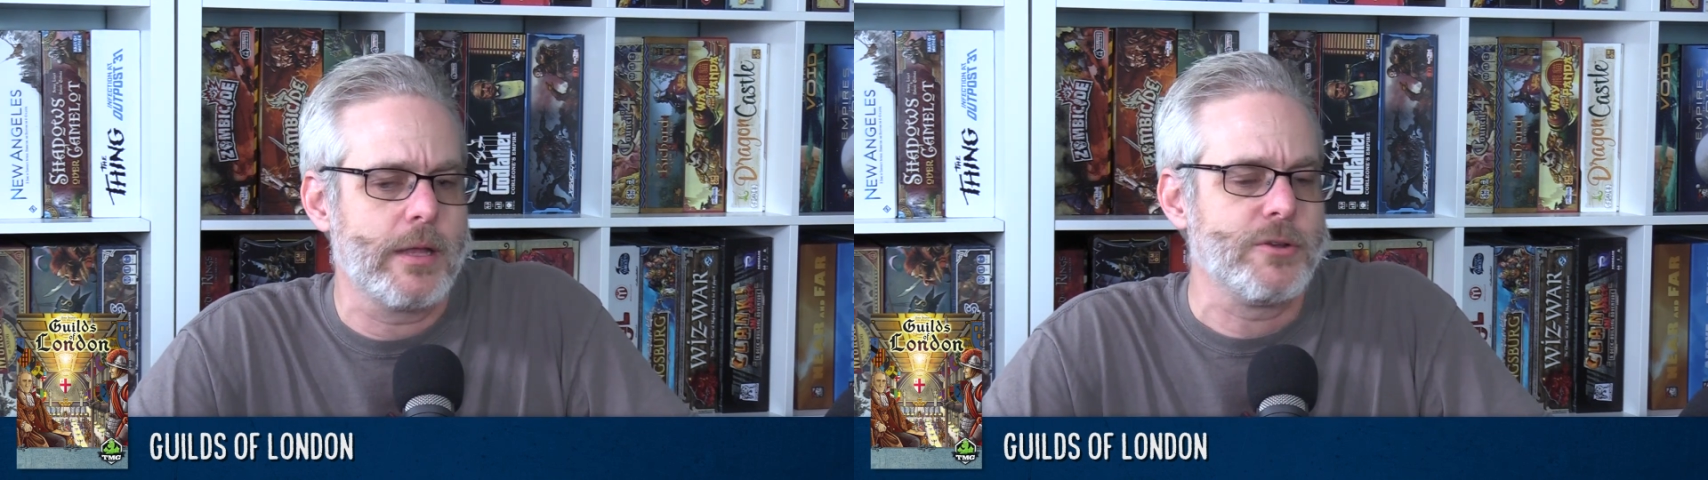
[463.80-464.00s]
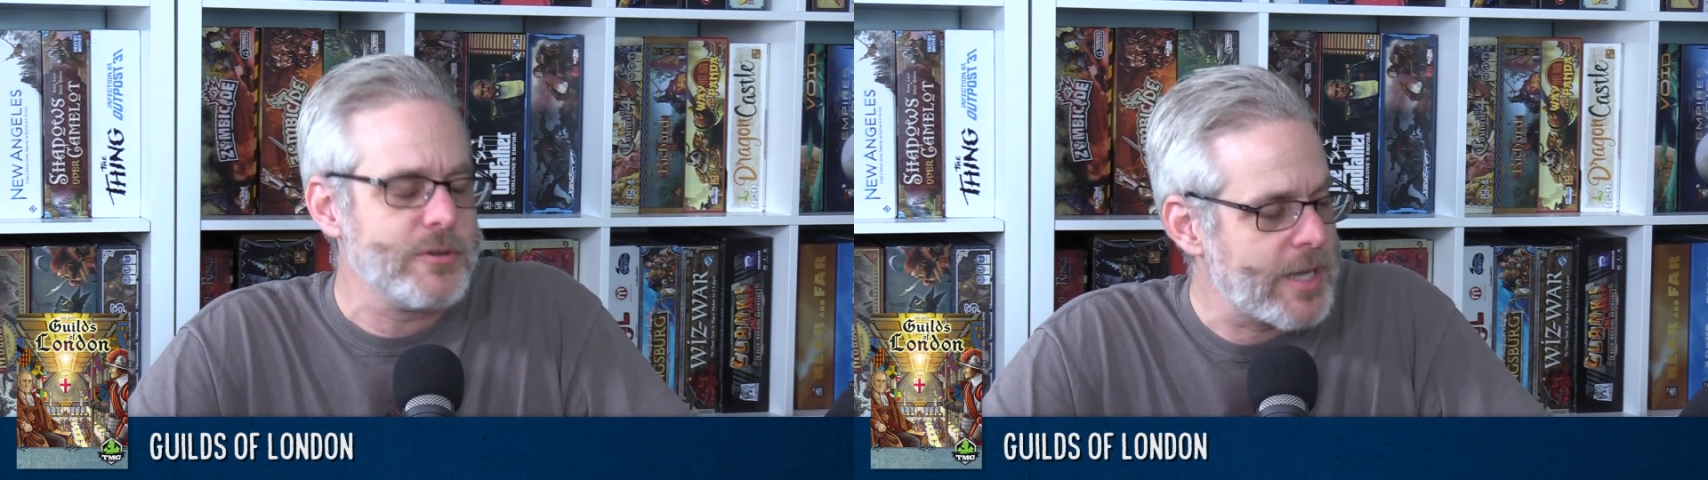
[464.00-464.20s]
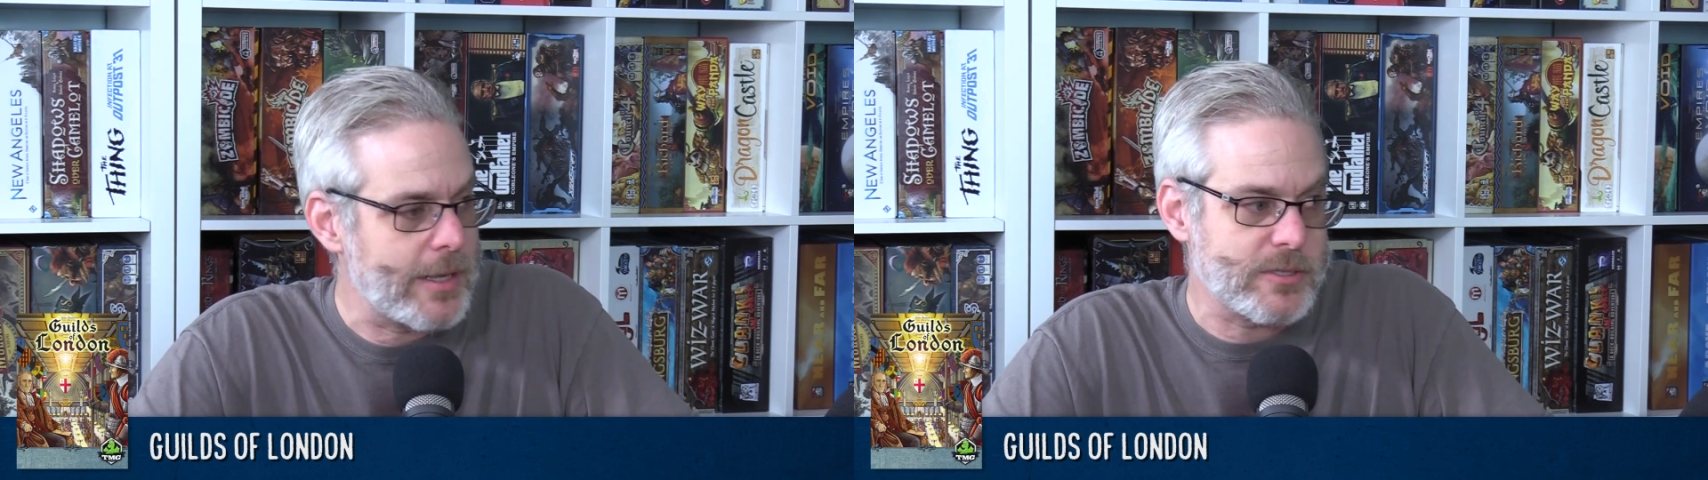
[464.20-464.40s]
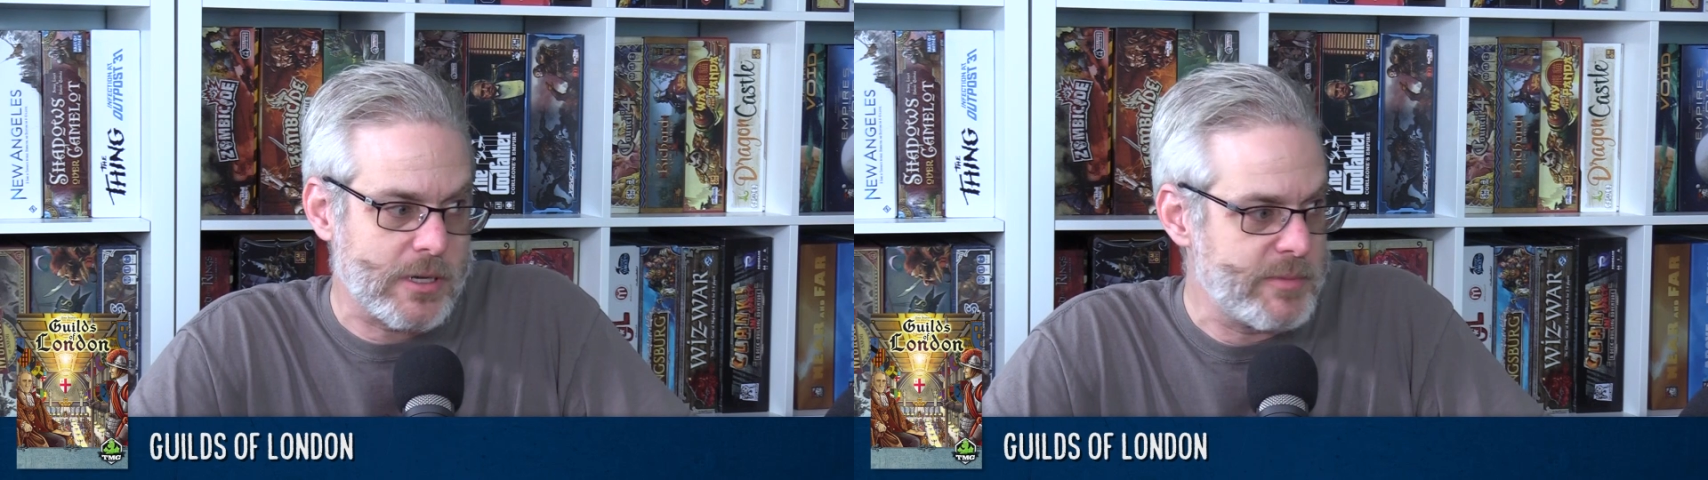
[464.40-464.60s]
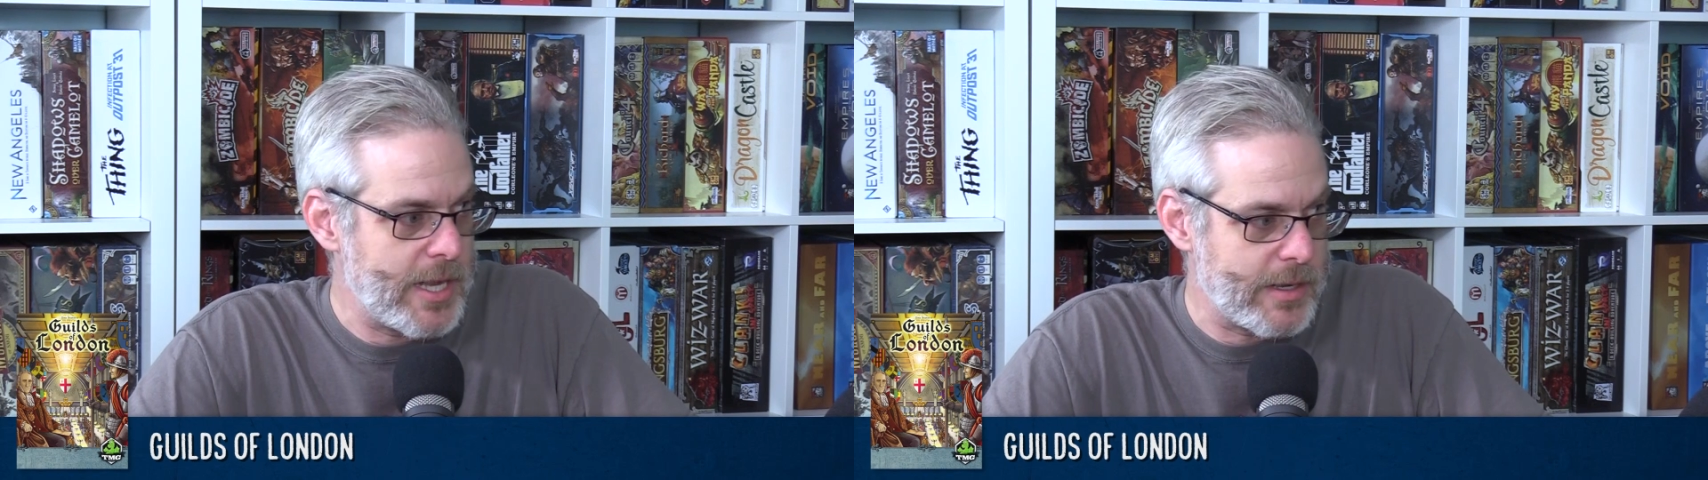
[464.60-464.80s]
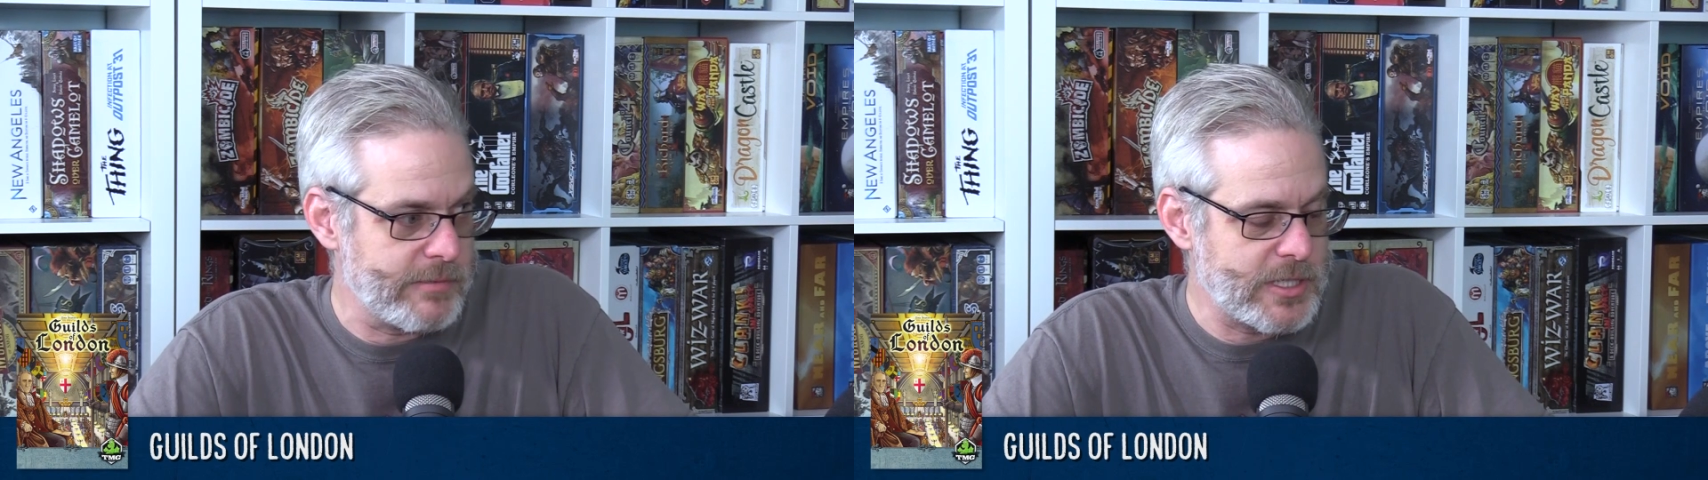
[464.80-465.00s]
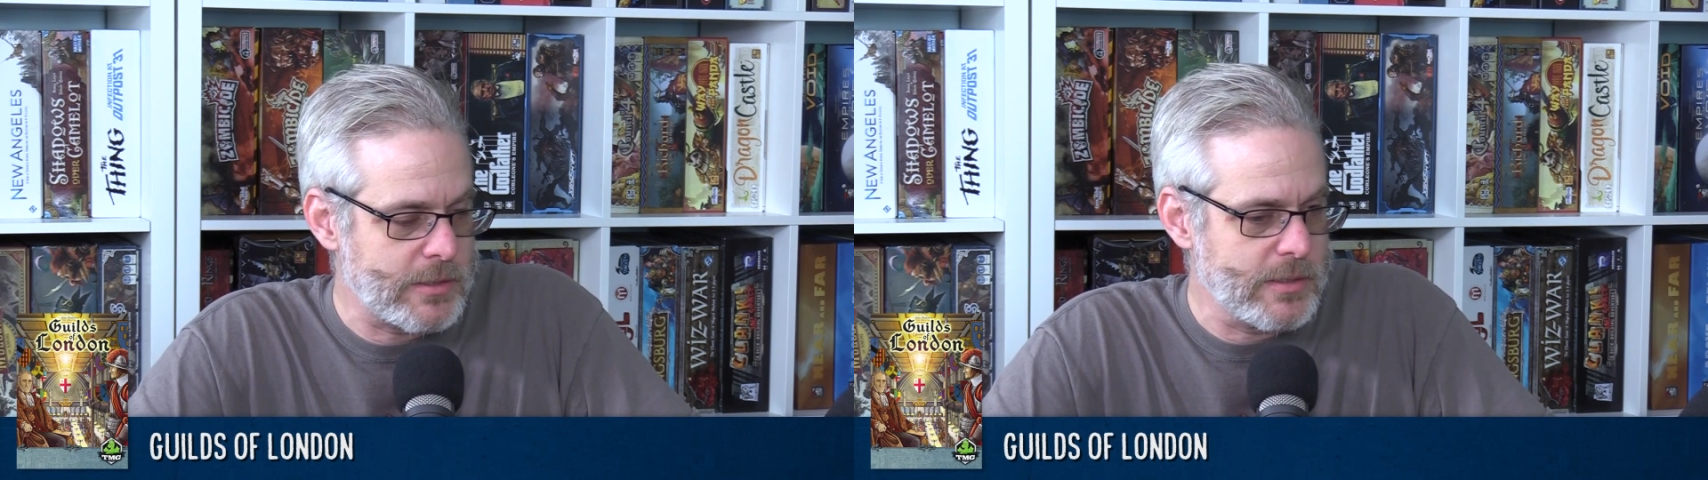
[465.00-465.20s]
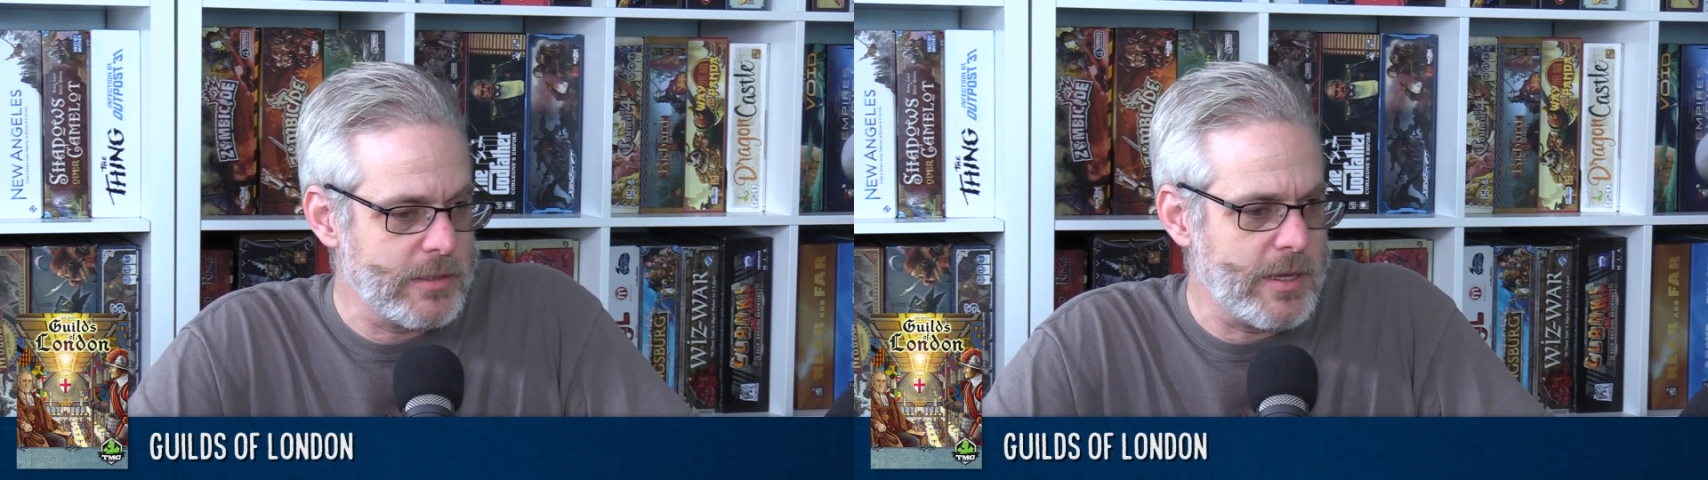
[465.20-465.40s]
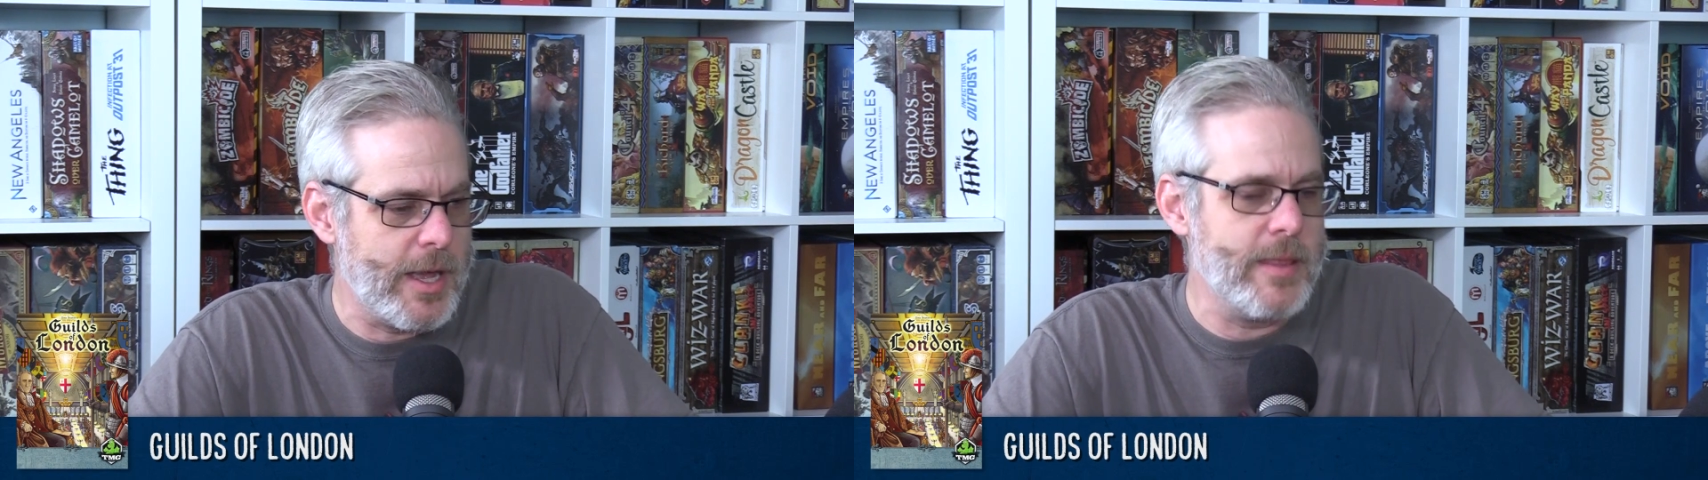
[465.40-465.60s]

New tiles are coming out every turn.